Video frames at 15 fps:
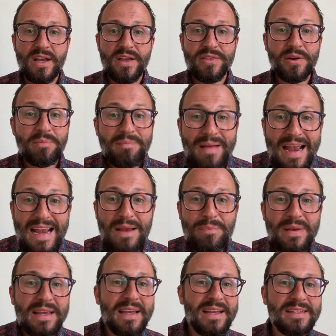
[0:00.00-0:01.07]
There may
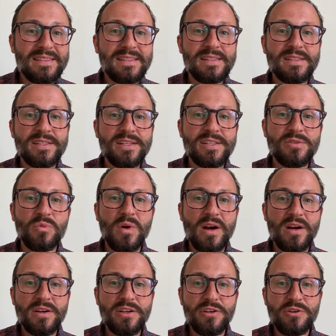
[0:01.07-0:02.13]
be instances
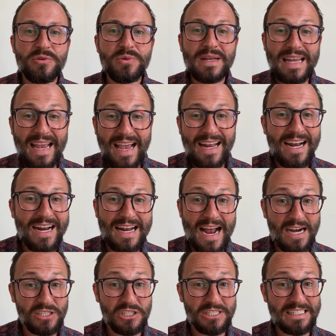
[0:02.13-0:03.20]
where you cannot
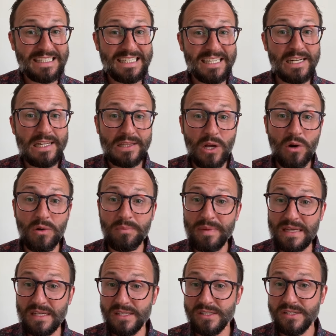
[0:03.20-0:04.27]
actually get a loan
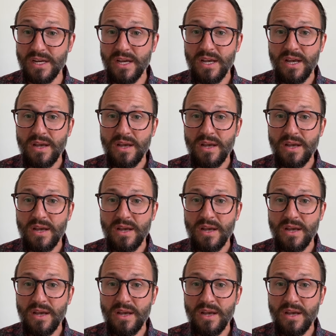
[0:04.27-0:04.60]
because